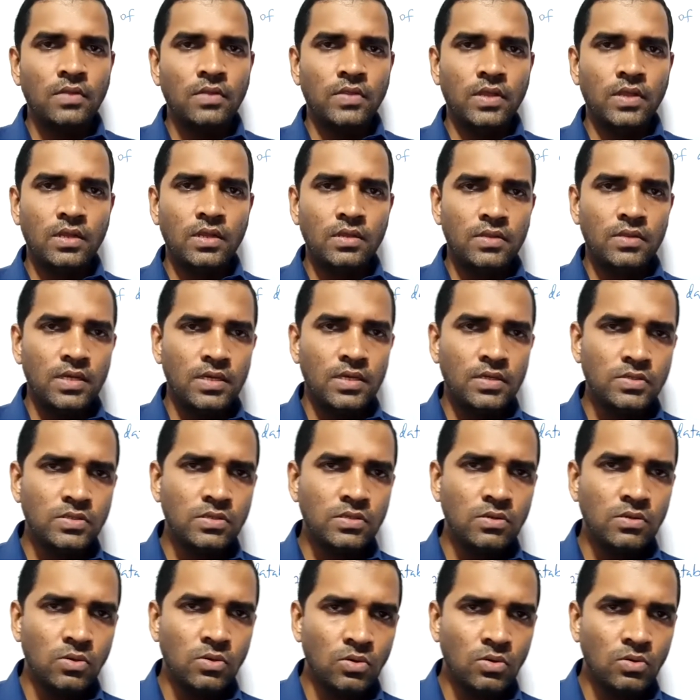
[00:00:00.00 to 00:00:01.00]
There is
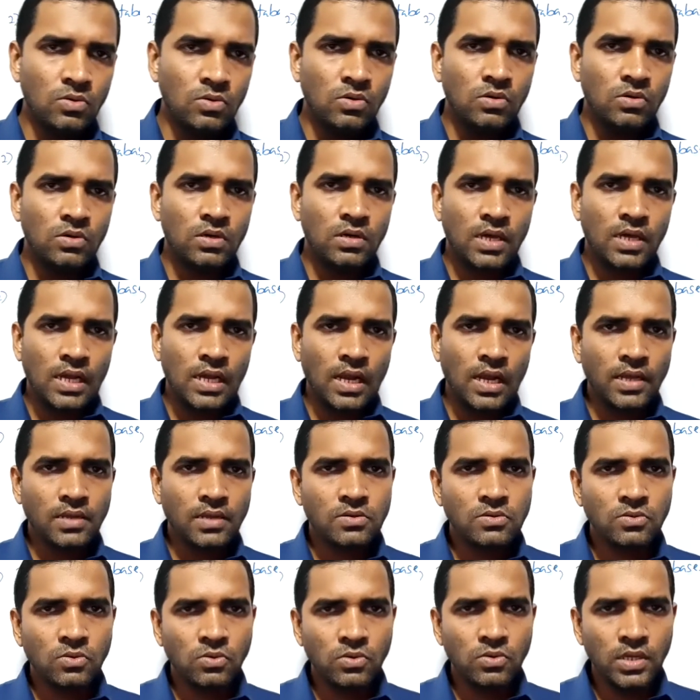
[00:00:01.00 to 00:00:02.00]
no
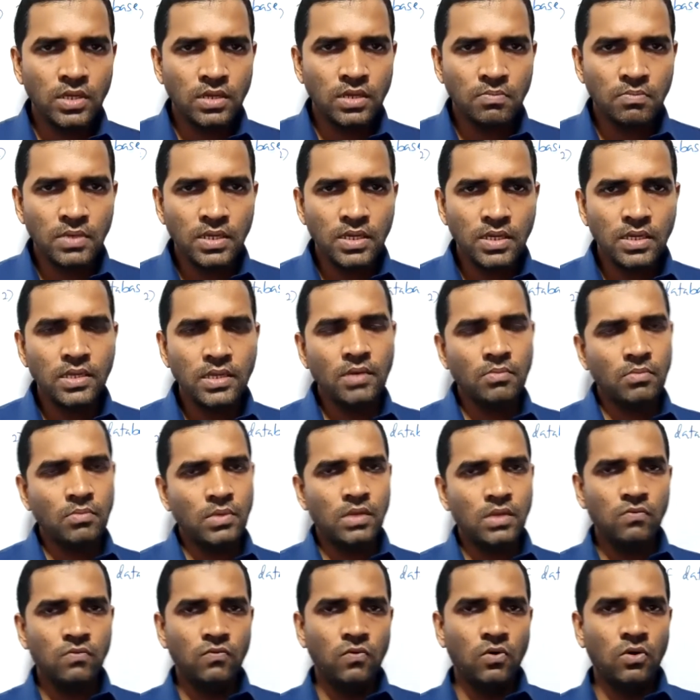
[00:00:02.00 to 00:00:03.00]
electronic medium
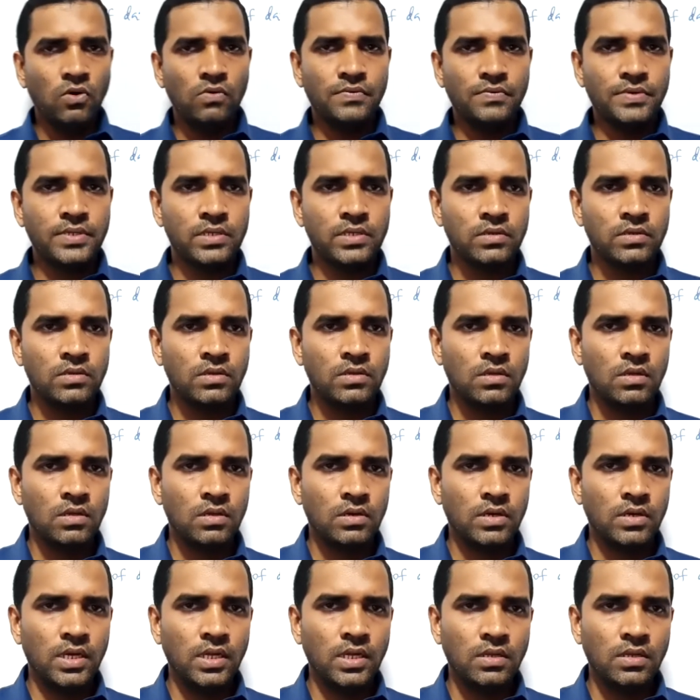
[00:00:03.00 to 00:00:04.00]
involved,
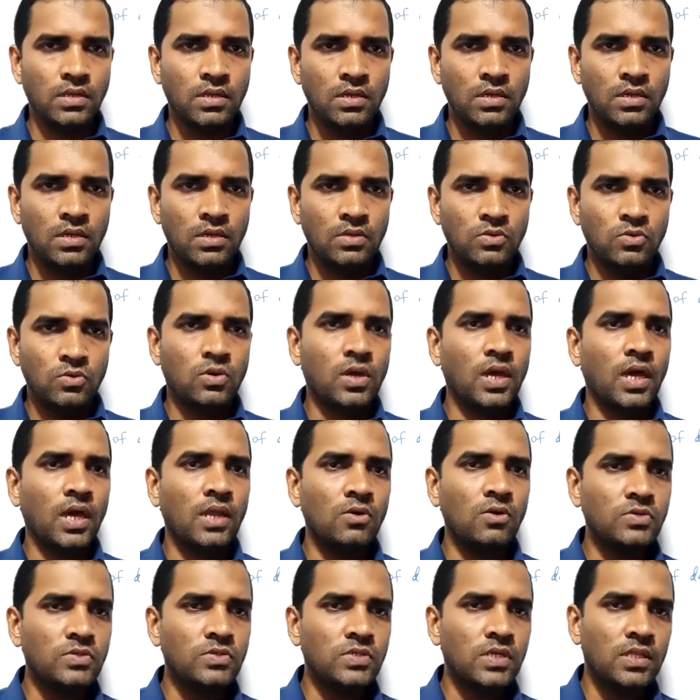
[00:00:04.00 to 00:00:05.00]
right? You
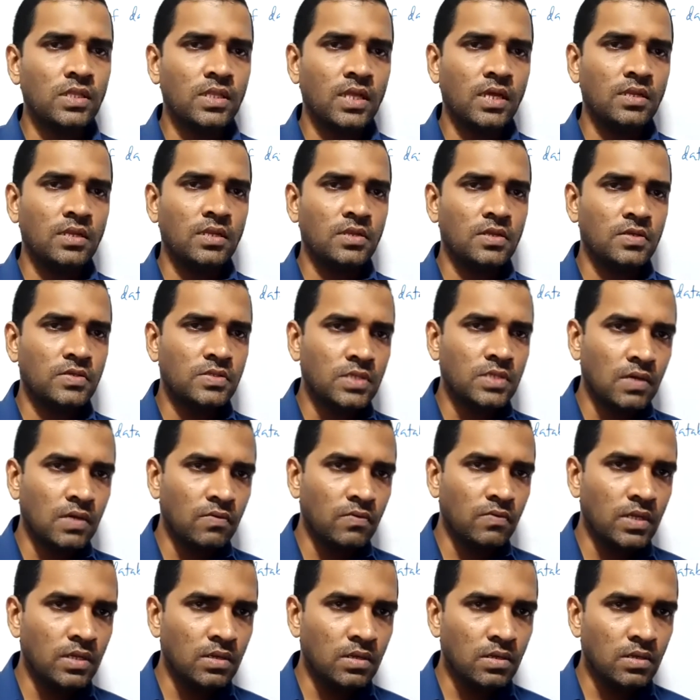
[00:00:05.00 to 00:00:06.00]
cannot say that it is
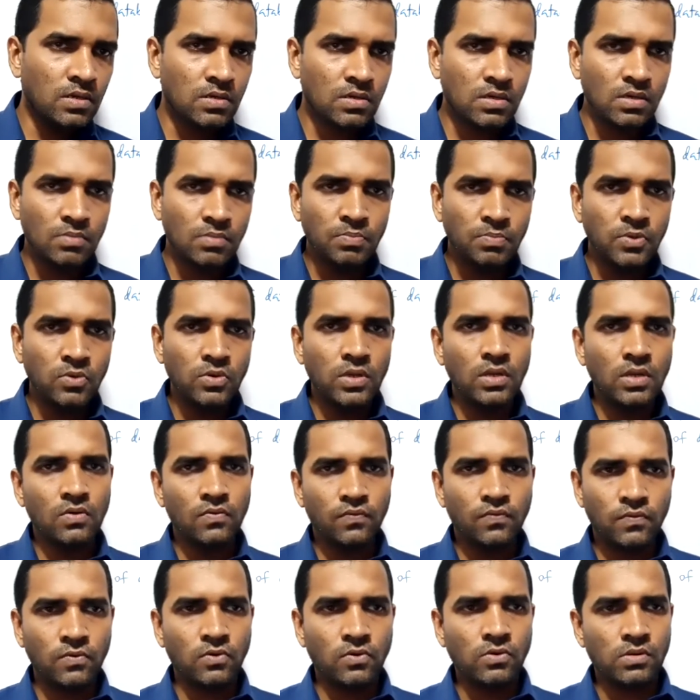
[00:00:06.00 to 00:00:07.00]
saved in computer
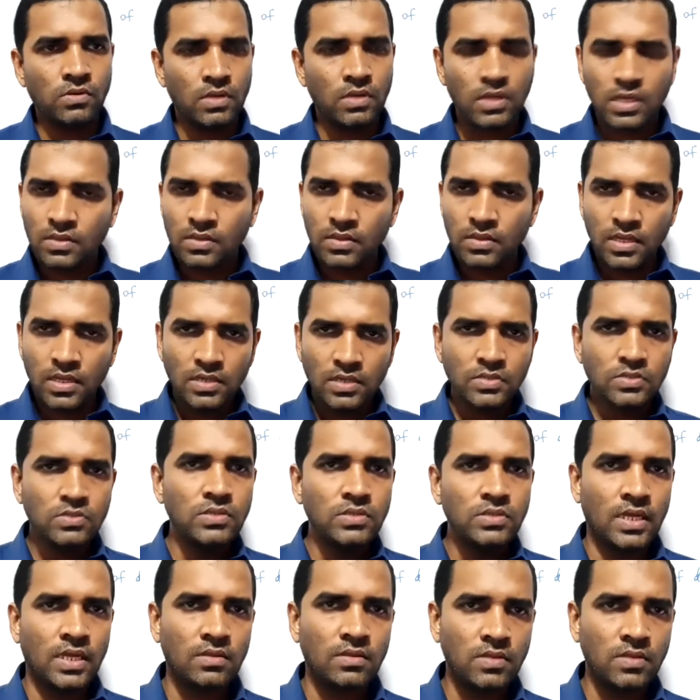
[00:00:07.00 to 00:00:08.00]
or phone. There is
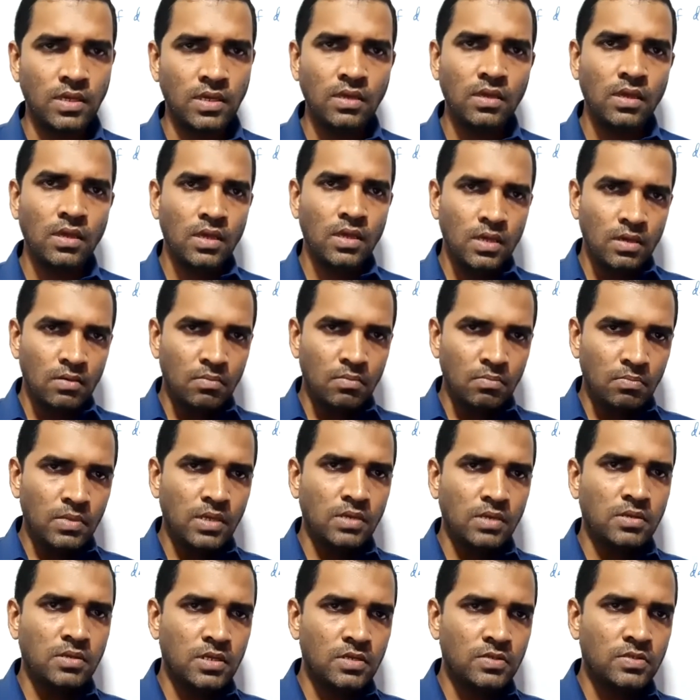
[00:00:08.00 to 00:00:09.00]
nothing.
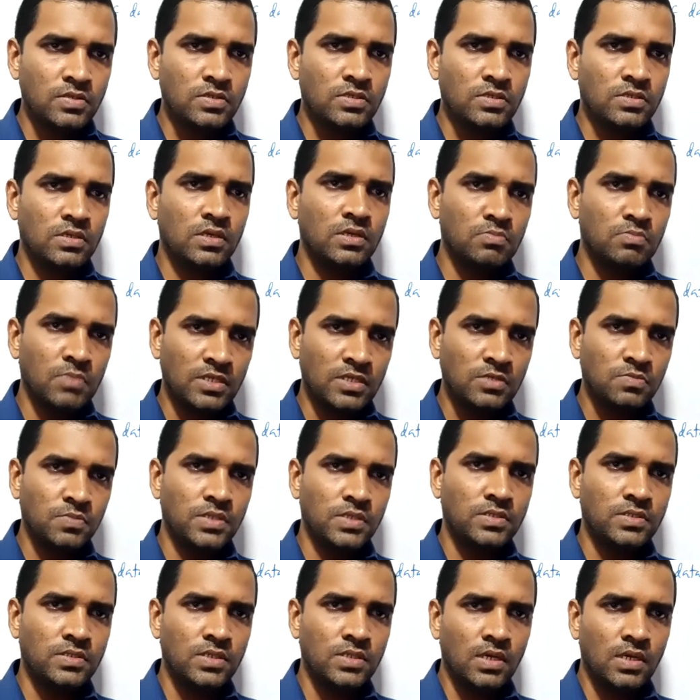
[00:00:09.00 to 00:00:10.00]
It must
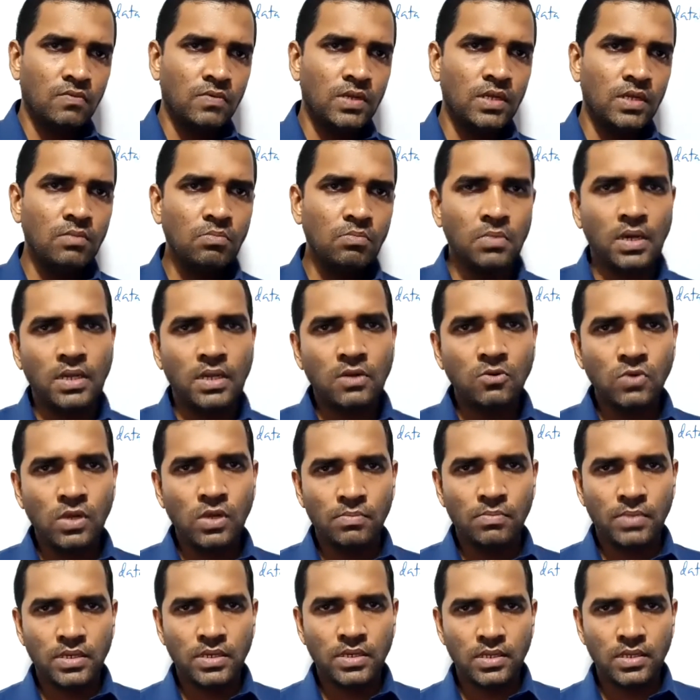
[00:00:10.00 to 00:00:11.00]
be saved in manual
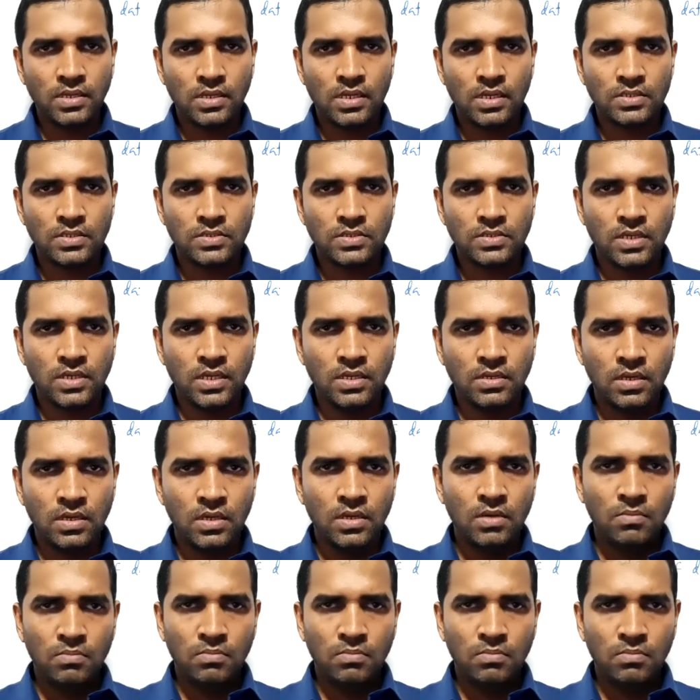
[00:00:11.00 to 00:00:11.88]
materials, right?